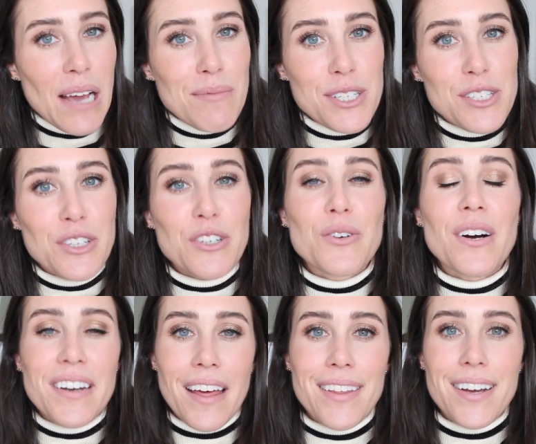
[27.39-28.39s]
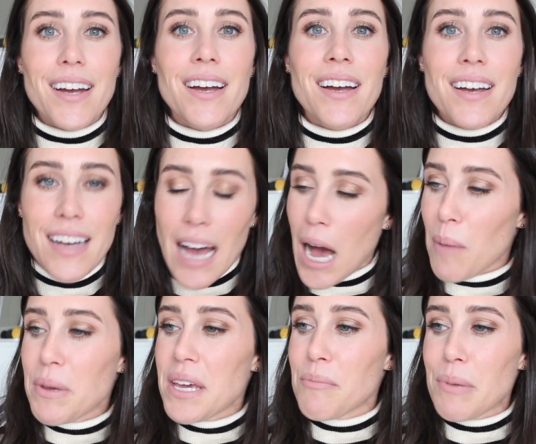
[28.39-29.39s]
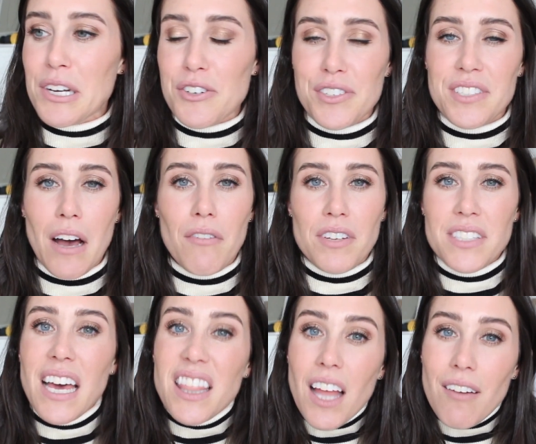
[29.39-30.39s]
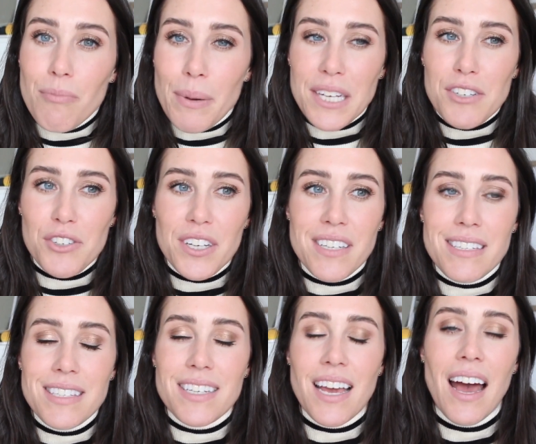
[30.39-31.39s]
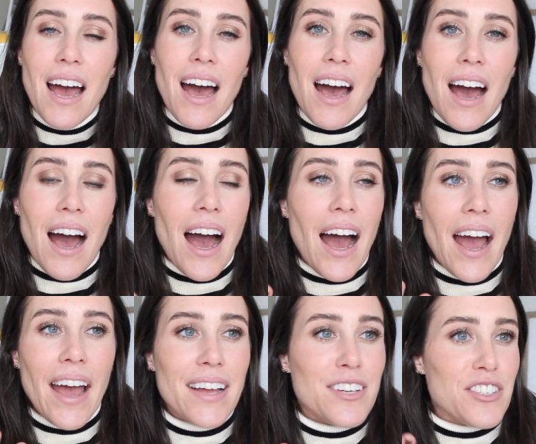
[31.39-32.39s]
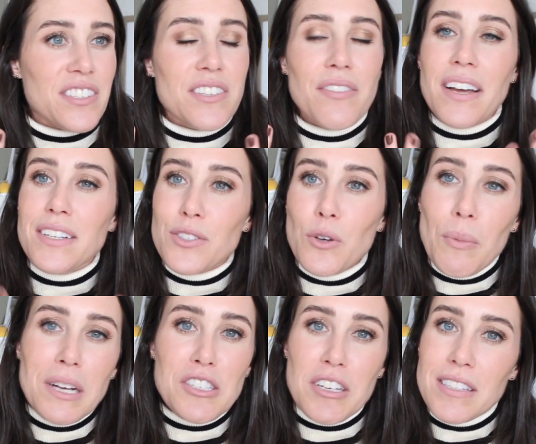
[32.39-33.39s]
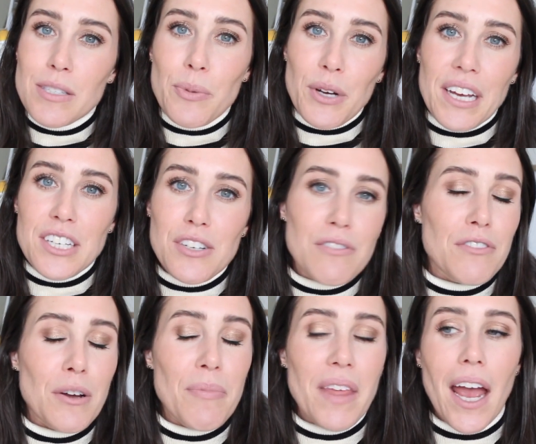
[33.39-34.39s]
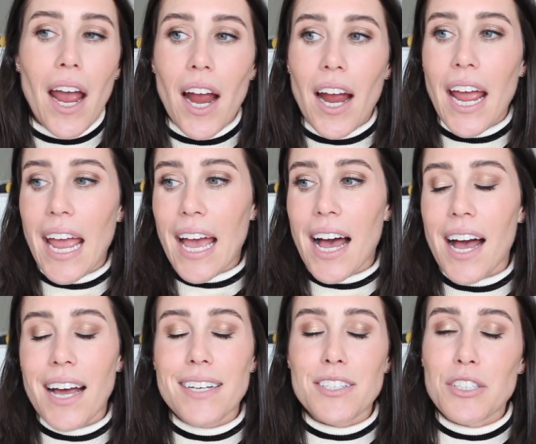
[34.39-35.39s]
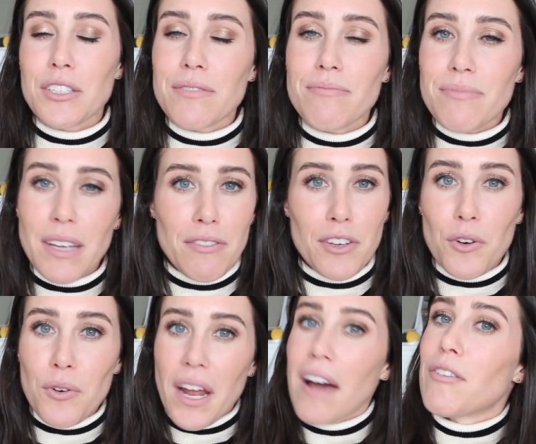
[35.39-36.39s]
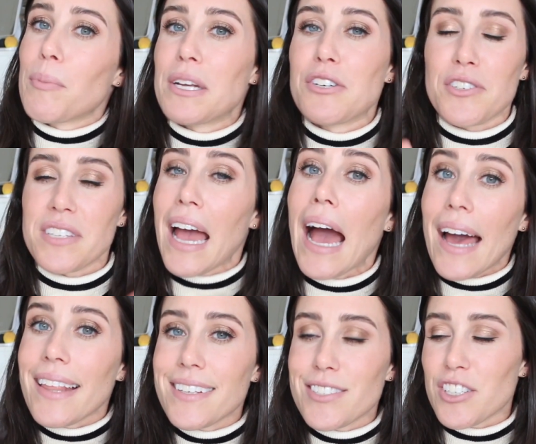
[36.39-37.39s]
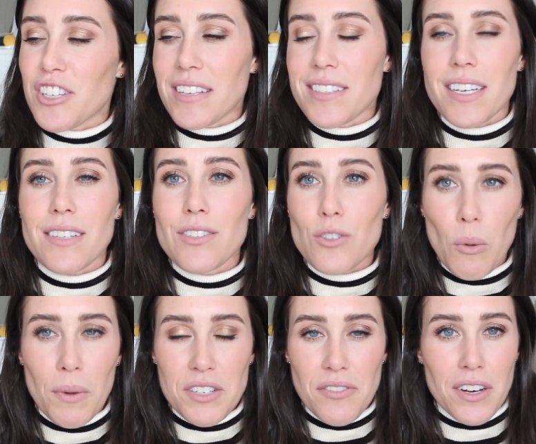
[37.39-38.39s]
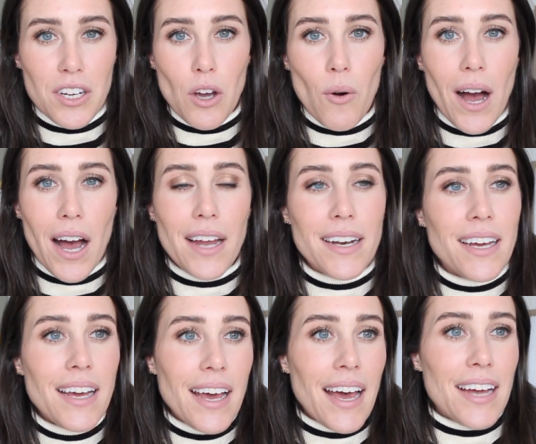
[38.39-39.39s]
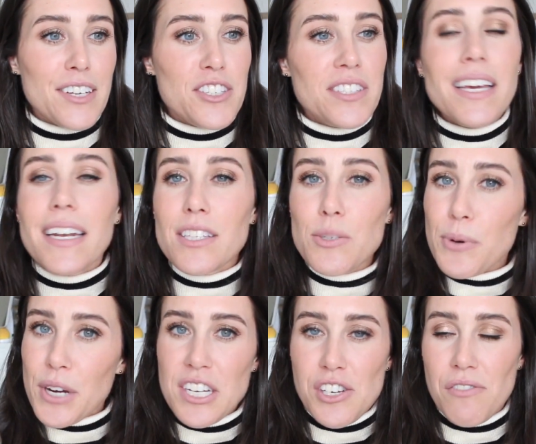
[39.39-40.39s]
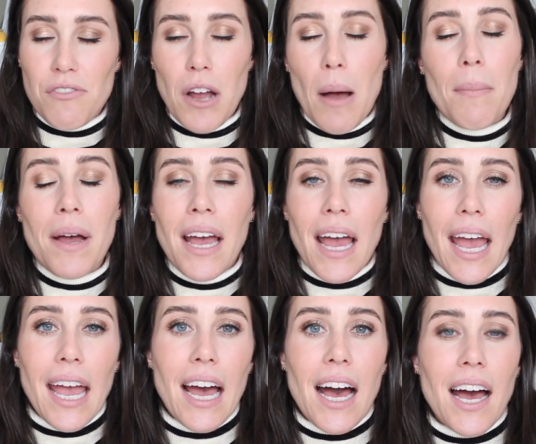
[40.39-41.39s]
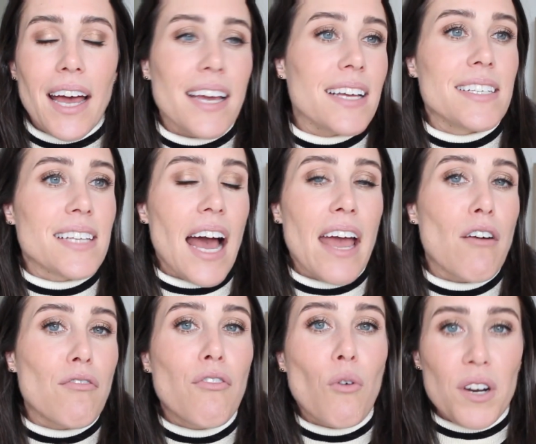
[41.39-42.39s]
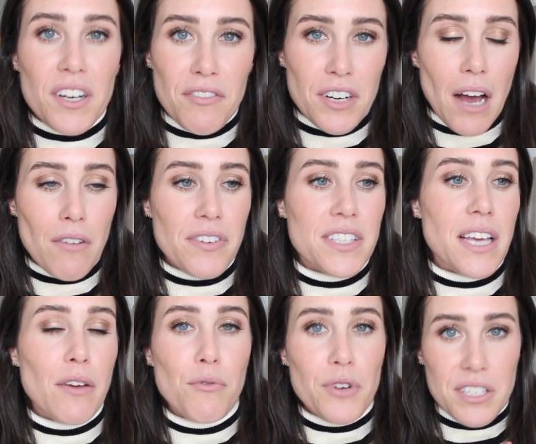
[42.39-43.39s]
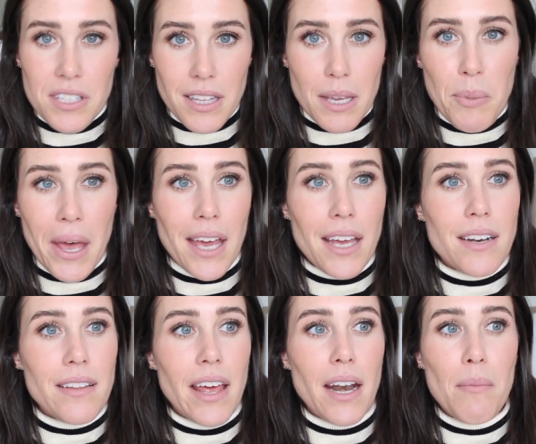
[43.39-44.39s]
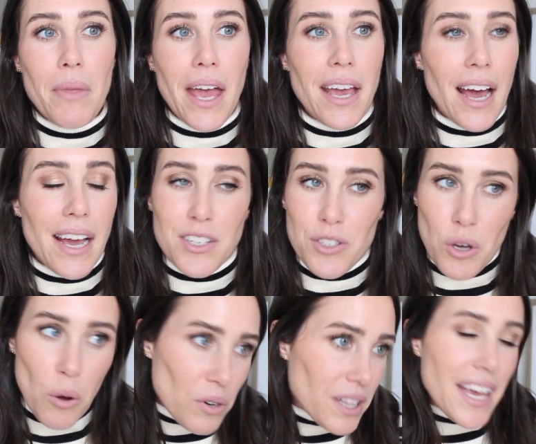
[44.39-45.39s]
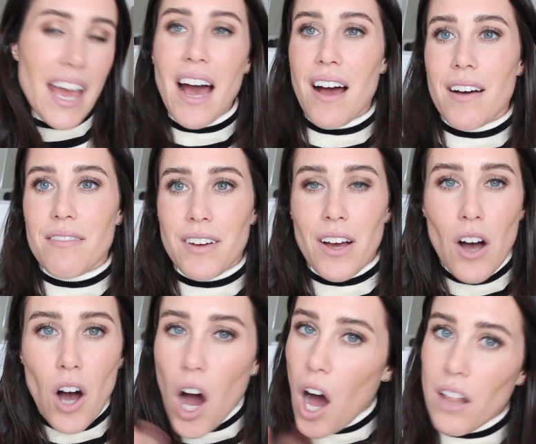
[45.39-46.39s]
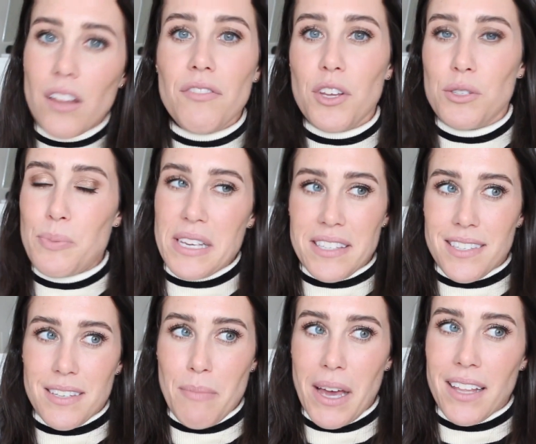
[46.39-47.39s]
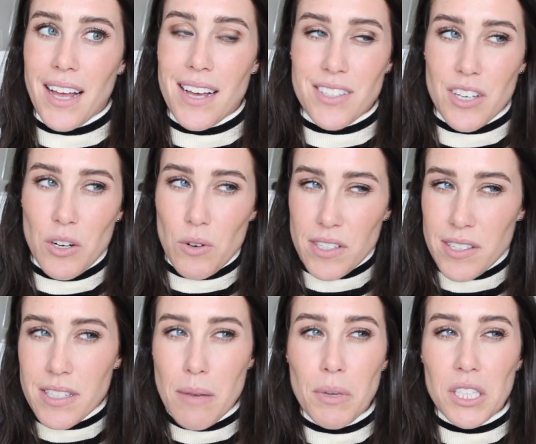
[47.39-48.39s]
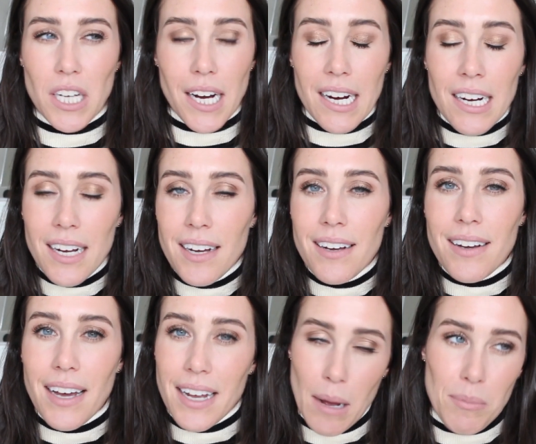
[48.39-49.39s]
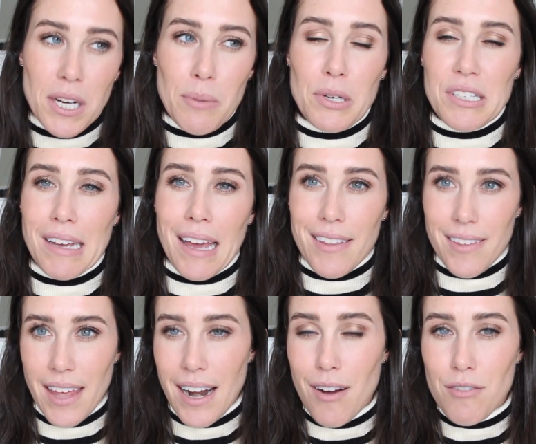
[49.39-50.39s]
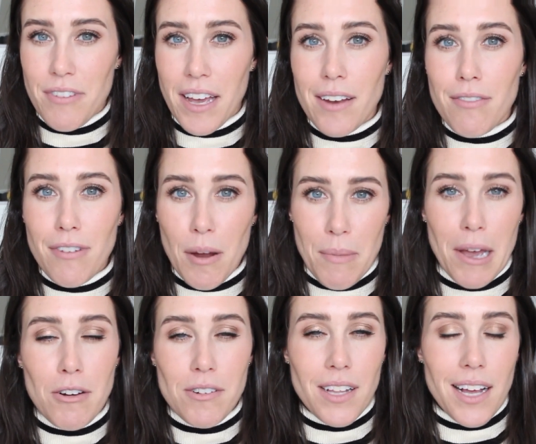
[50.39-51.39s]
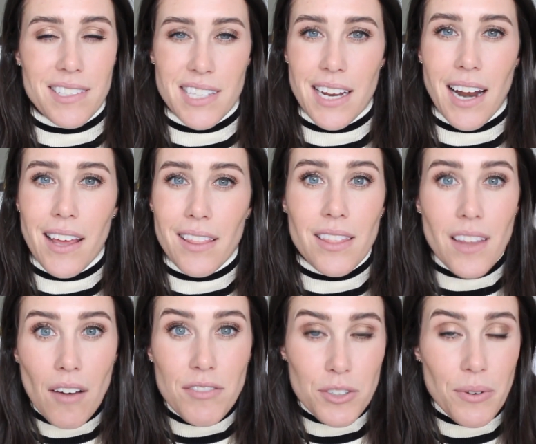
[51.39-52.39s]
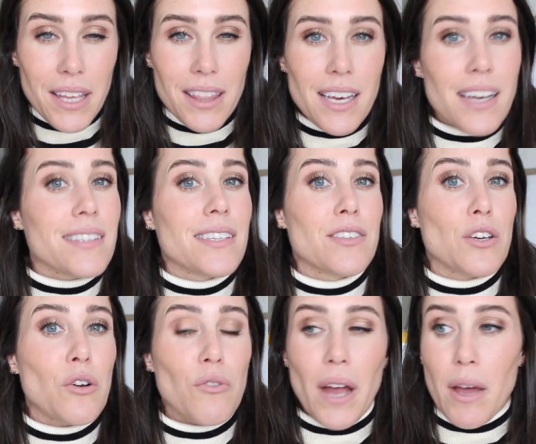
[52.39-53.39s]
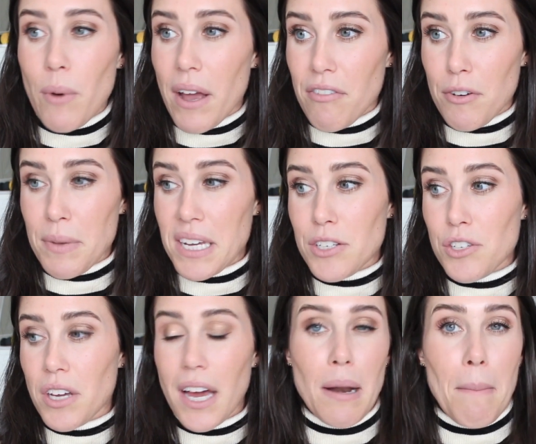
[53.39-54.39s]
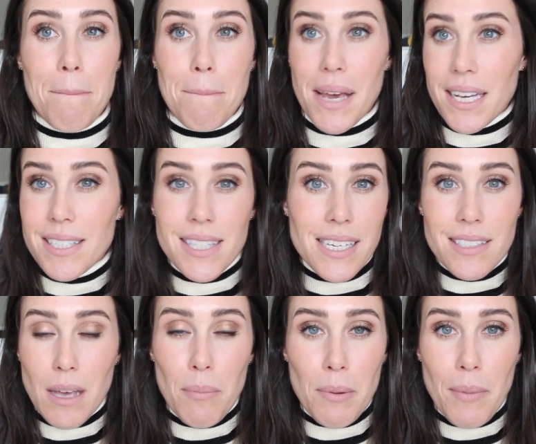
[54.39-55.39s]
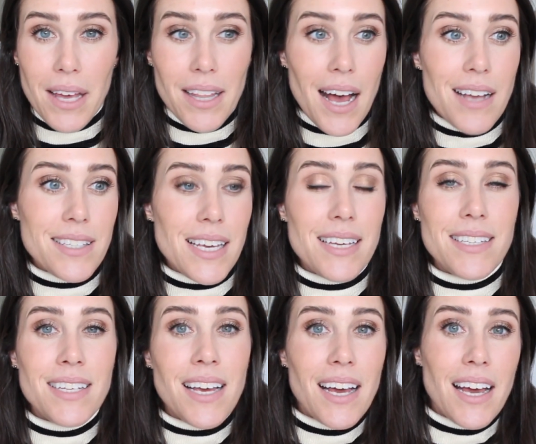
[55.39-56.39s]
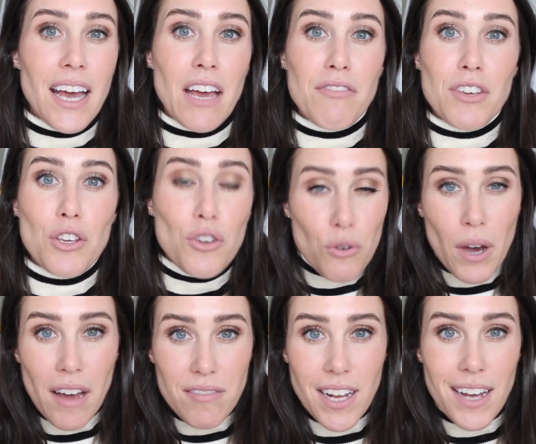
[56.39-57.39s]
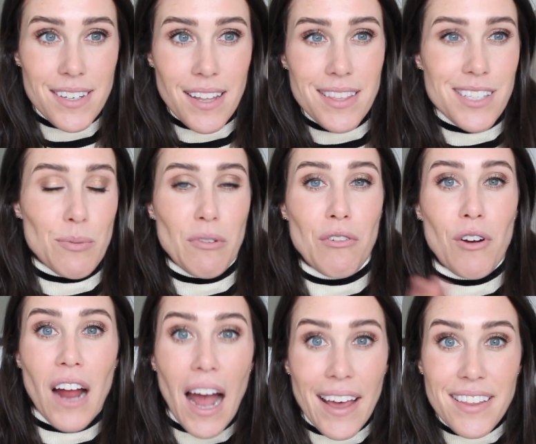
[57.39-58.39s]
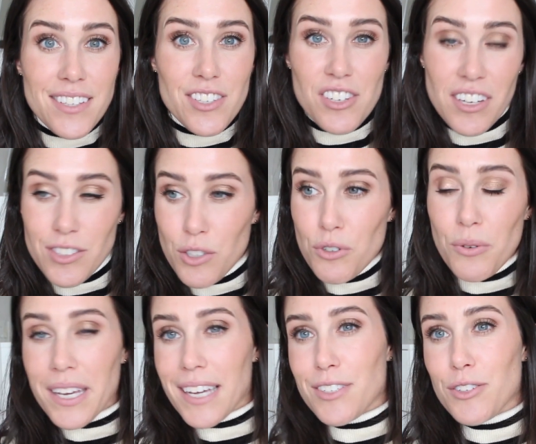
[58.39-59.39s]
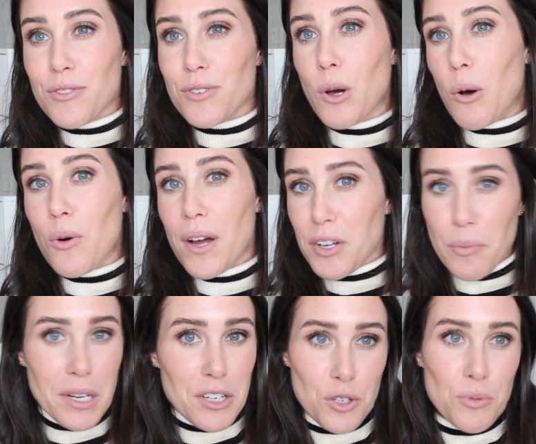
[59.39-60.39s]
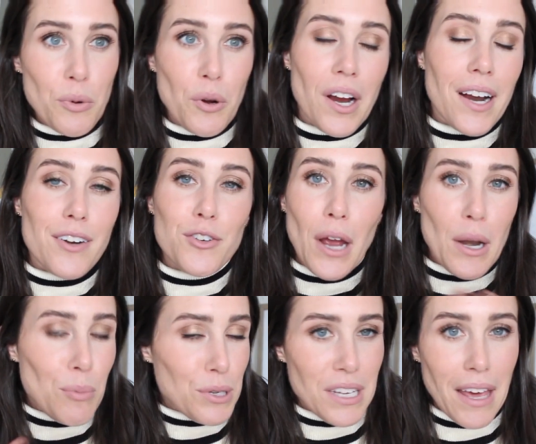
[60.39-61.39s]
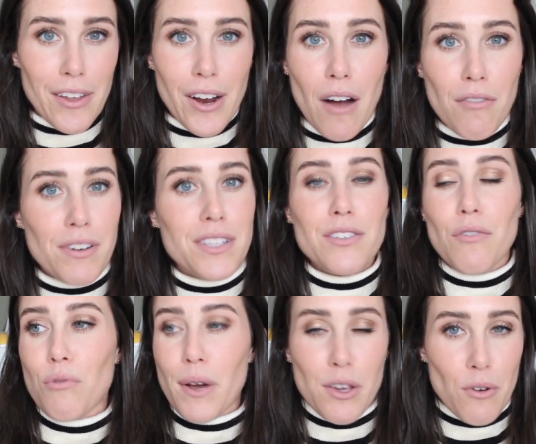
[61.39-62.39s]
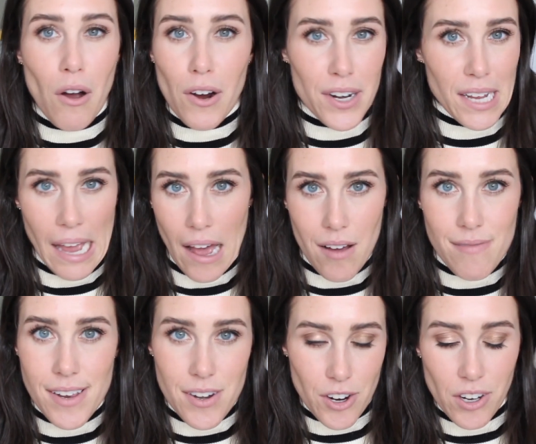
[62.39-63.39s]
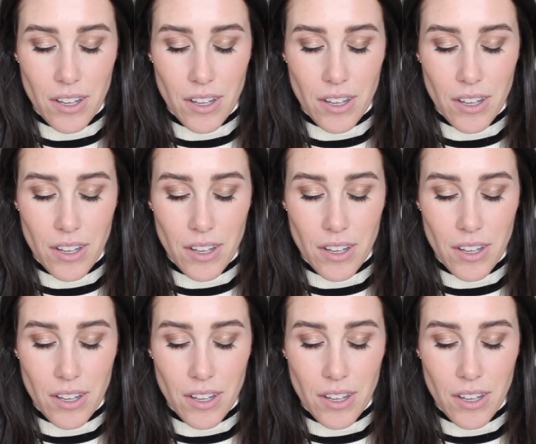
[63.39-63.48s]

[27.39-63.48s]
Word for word: to do another copying Pinterest outfits. I love Pinterest. I just find so much inspiration from there. And if you don't have a Pinterest, I highly suggest it. It's so much fun to go on and just get inspiration from. And I have four different outfits I recently pinned that I'm like, I totally have all of those pieces in my closet or similar, and I'm gonna put together that outfit from my own closet. I love doing this. It's a great way for me to kind of mix things up in my closet. If you have not done this before, highly suggest you doing it too. Go on your Pinterest board, try to put together outfits of what you already have in your